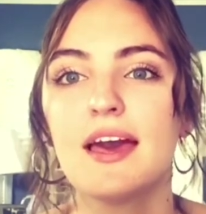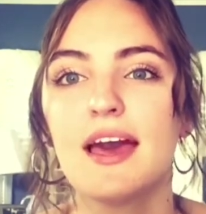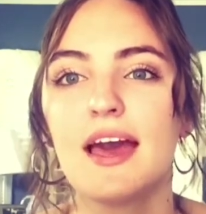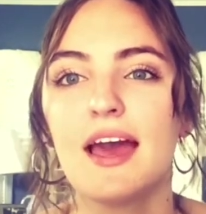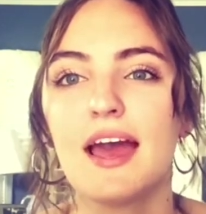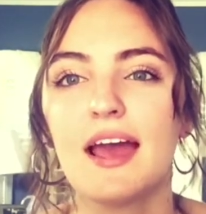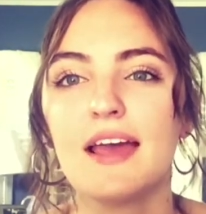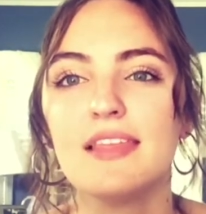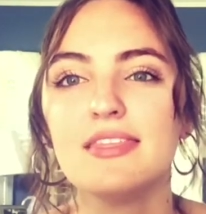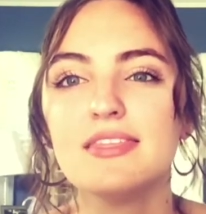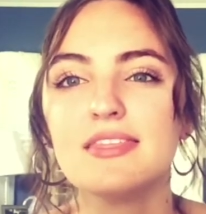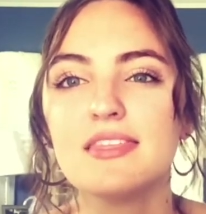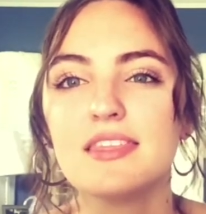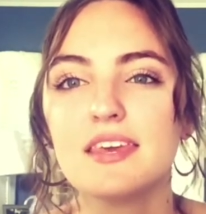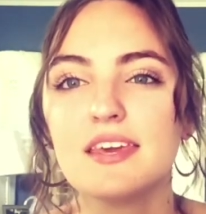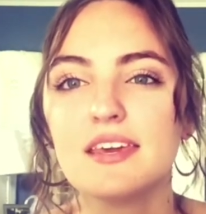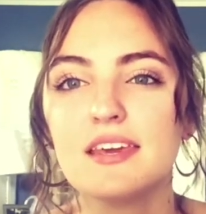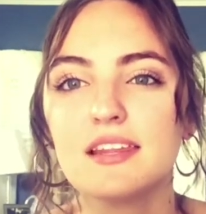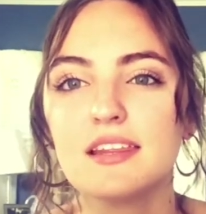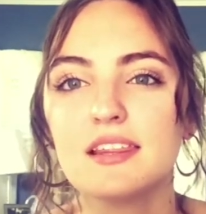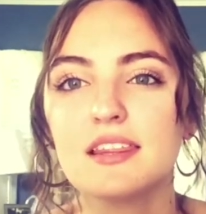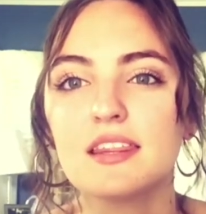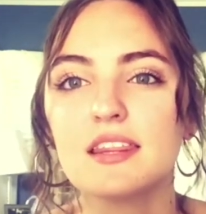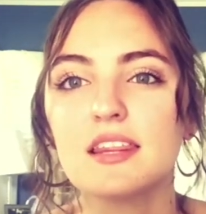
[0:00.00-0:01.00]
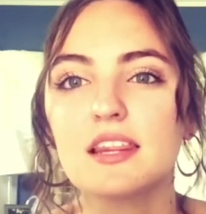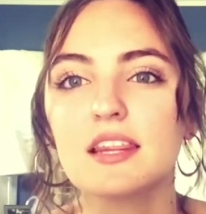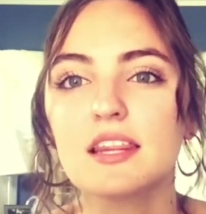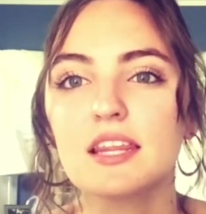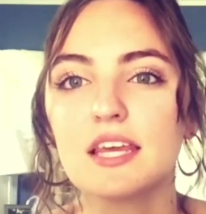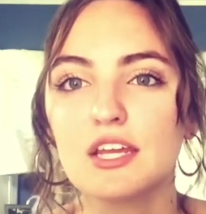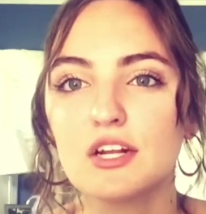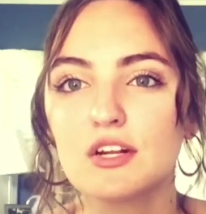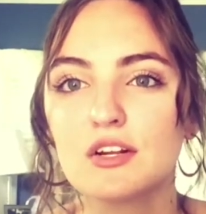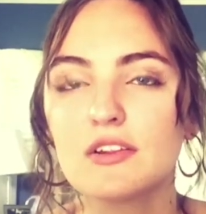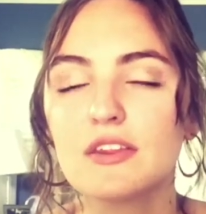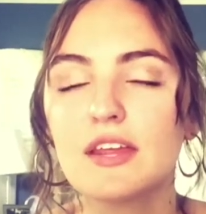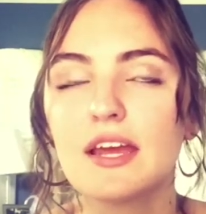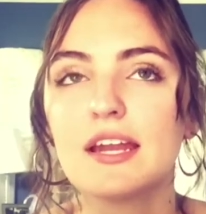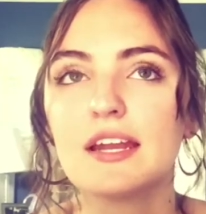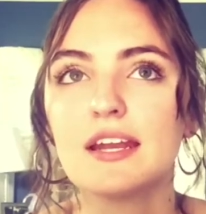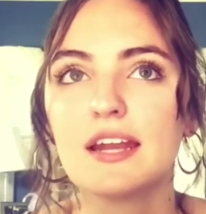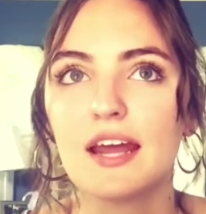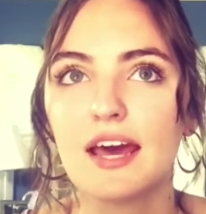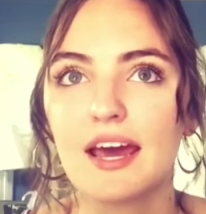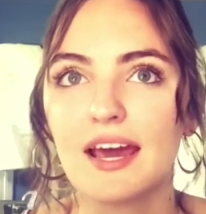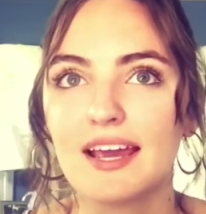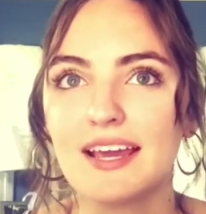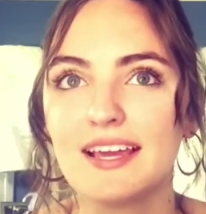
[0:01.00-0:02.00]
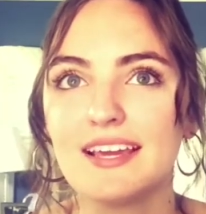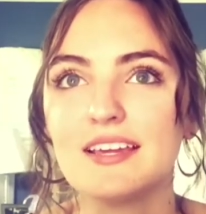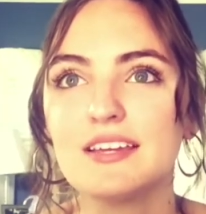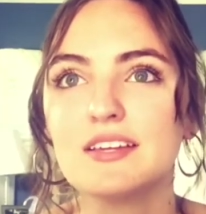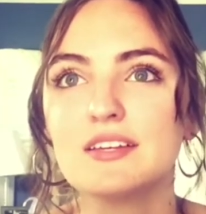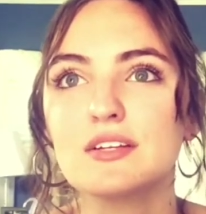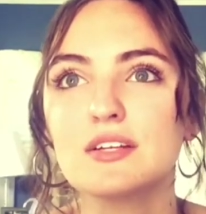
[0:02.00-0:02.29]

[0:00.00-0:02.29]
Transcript: And then later that night,